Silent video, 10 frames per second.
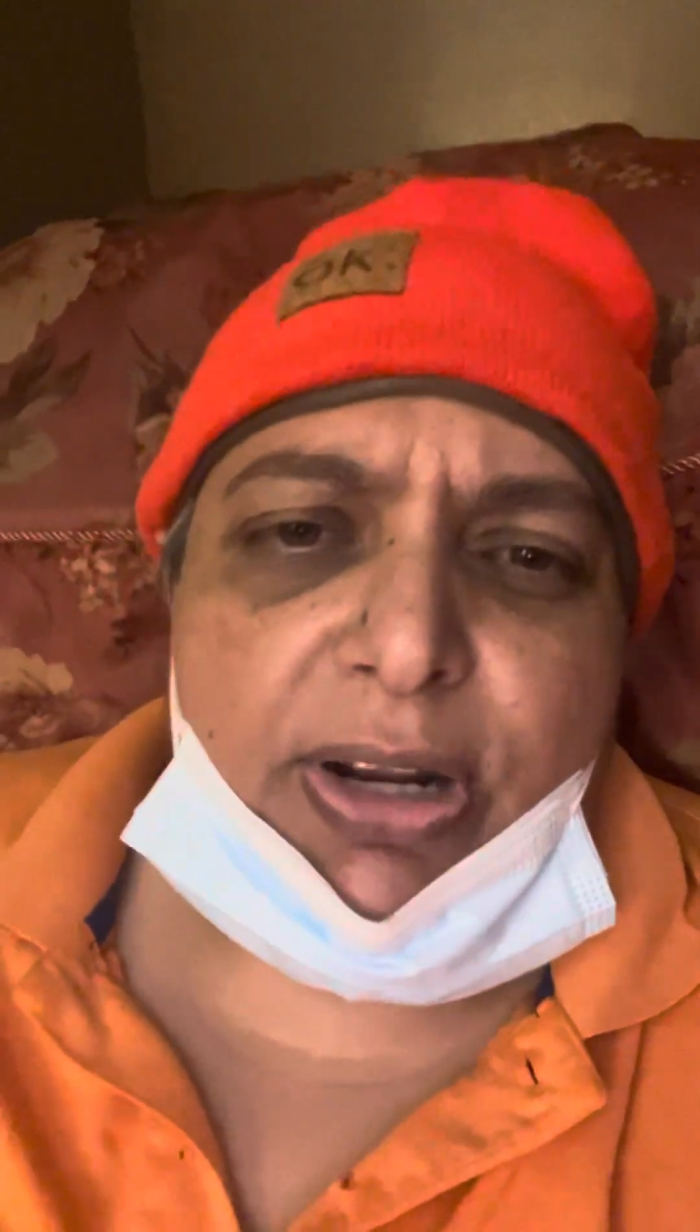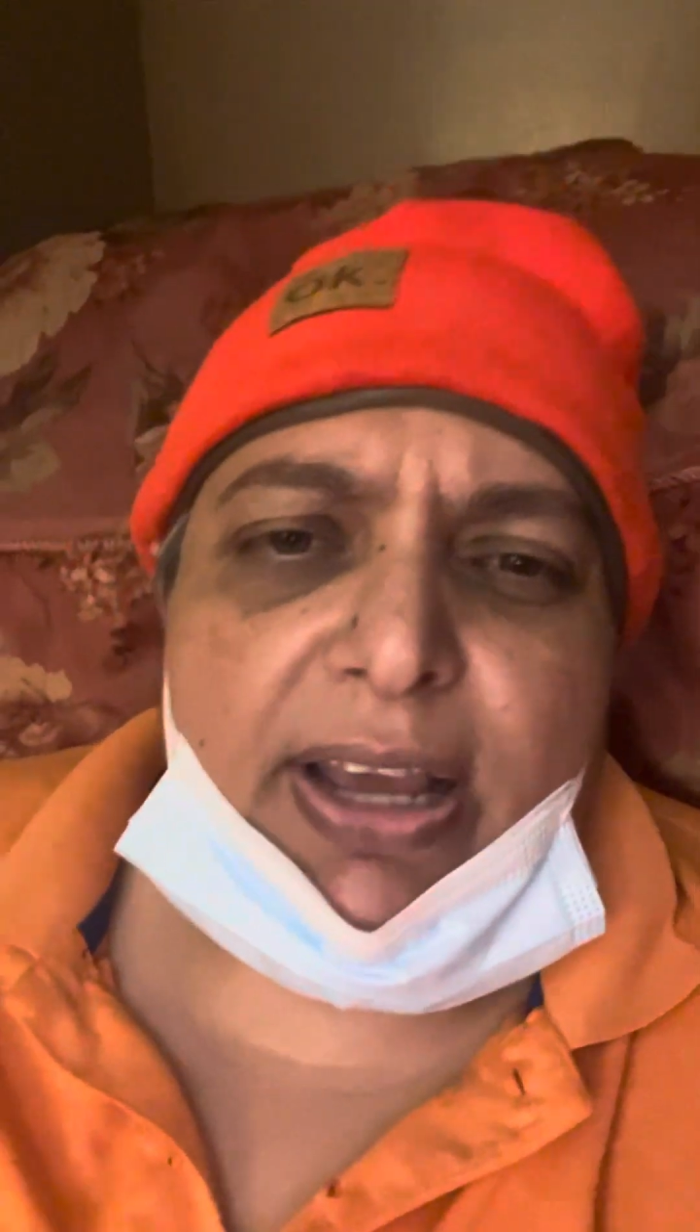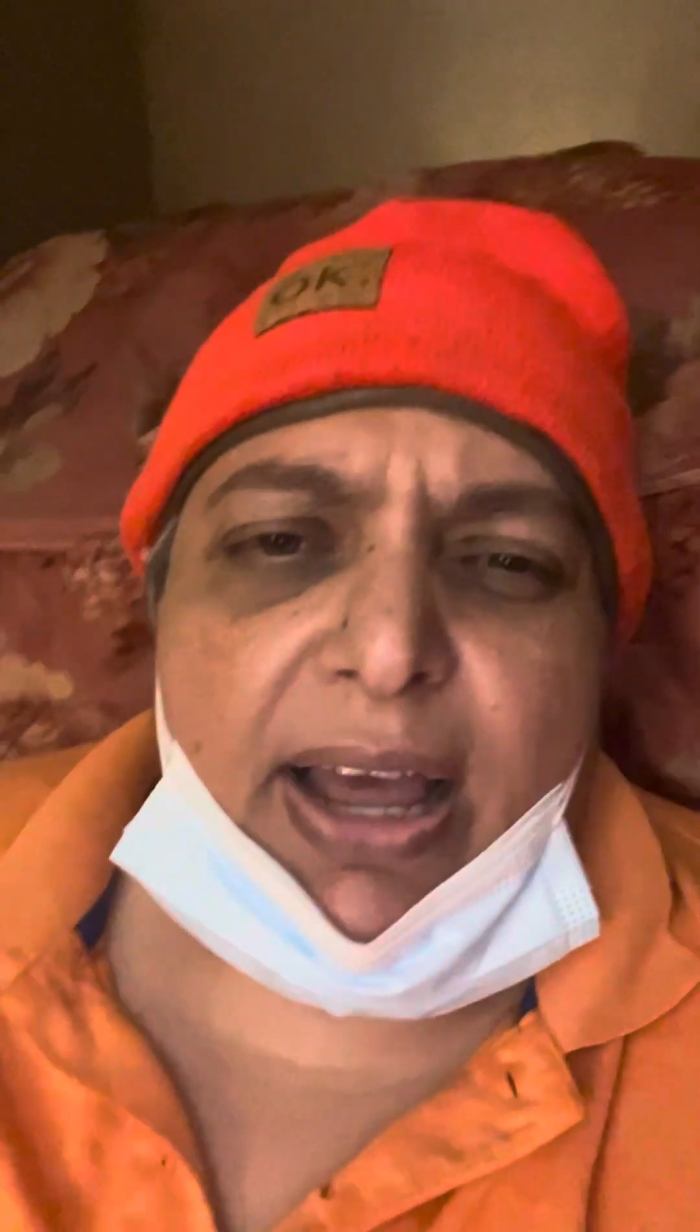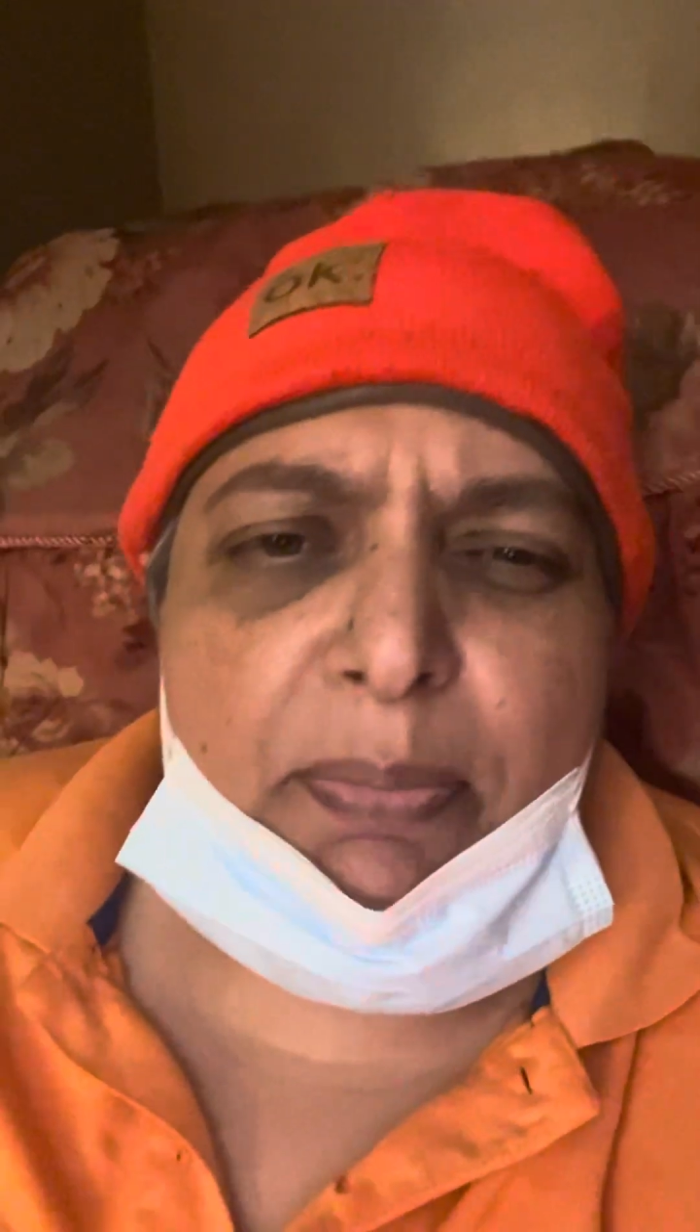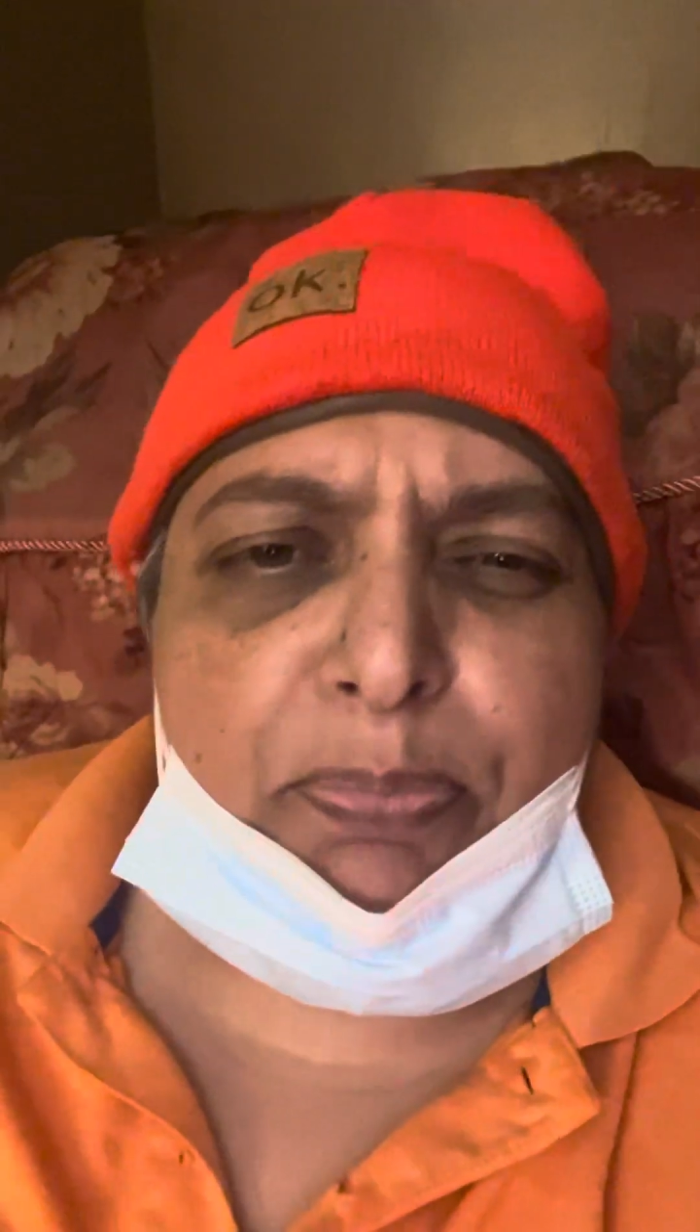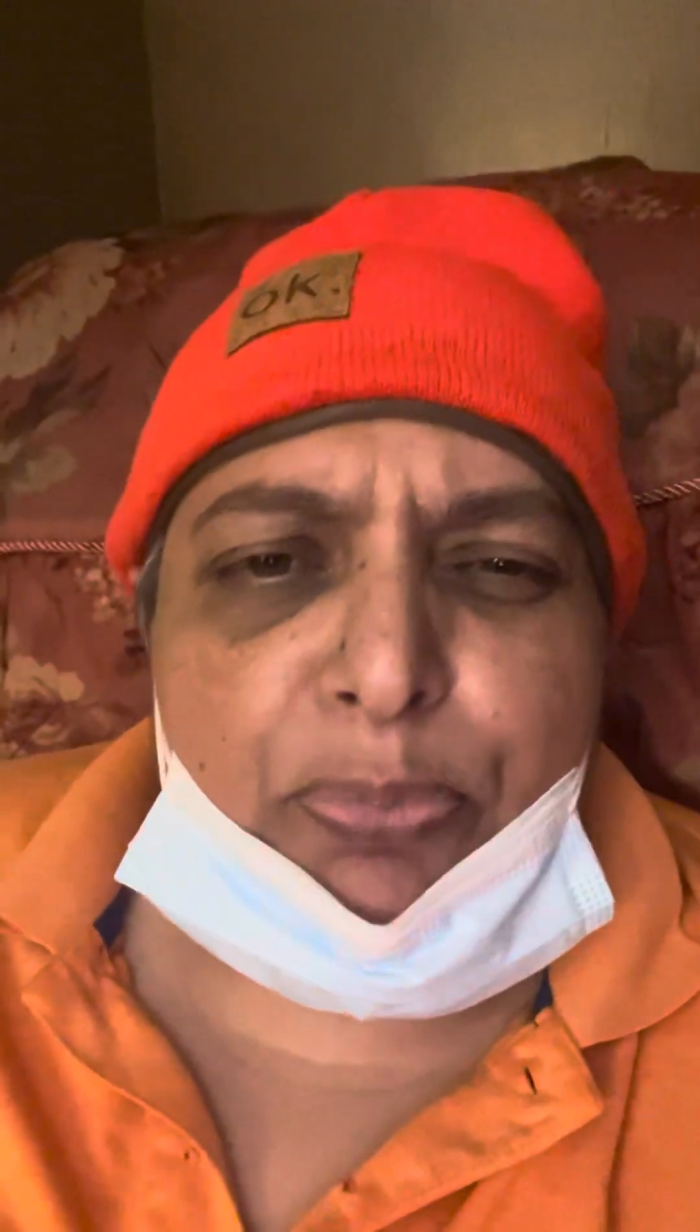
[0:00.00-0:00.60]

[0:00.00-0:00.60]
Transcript: And I, I'm